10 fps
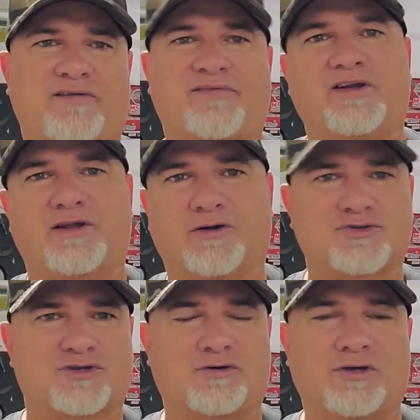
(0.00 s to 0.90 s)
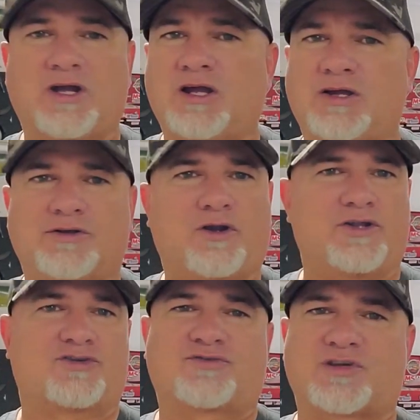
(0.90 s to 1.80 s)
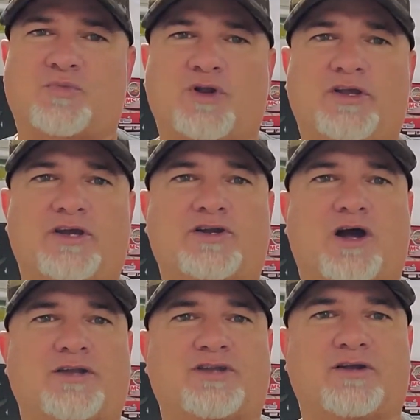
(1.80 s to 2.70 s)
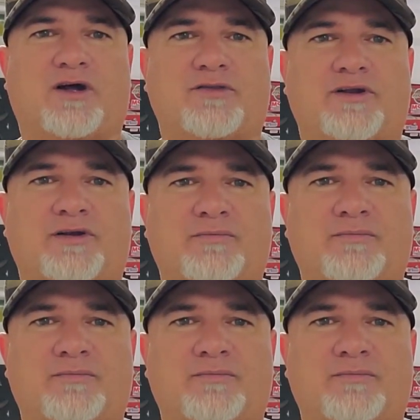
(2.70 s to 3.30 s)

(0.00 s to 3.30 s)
video. So, you know, there's some really good content on there.